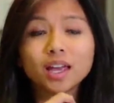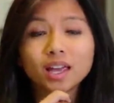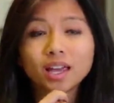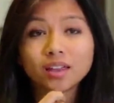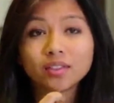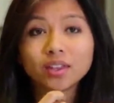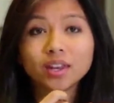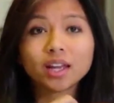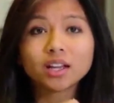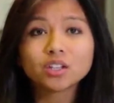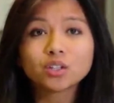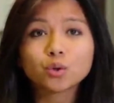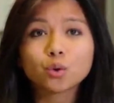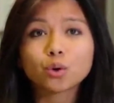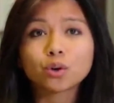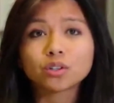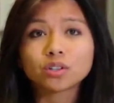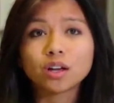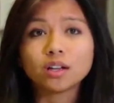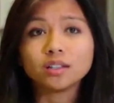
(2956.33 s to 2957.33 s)
In the next
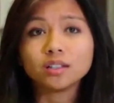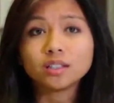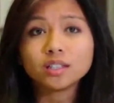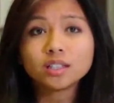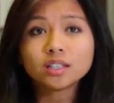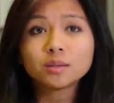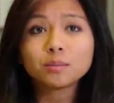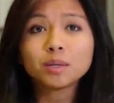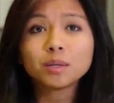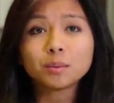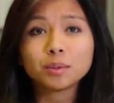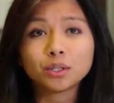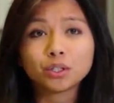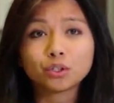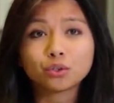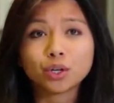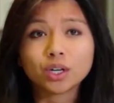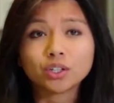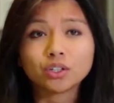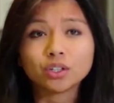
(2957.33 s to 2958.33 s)
course on System
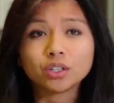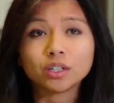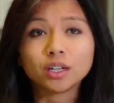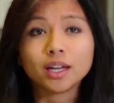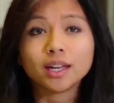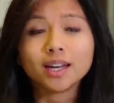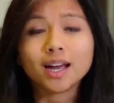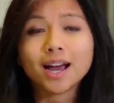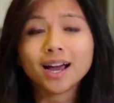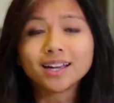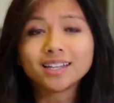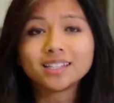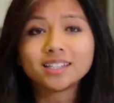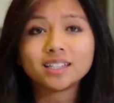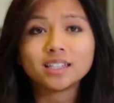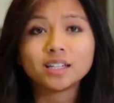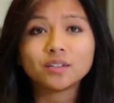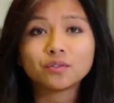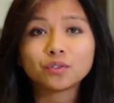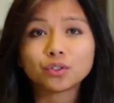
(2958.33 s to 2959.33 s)
Administration and IT
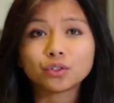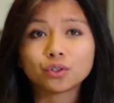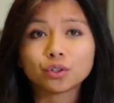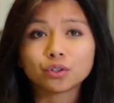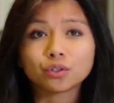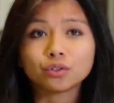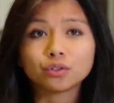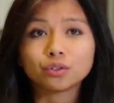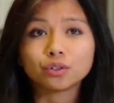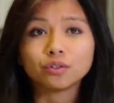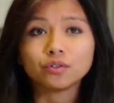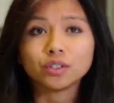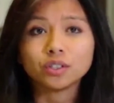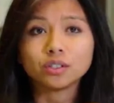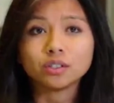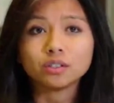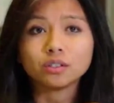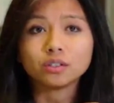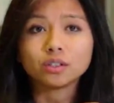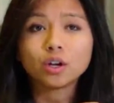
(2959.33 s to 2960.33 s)
Infrastructure
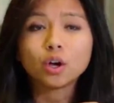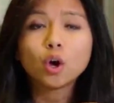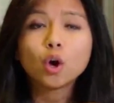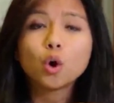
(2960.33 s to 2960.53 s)
Services,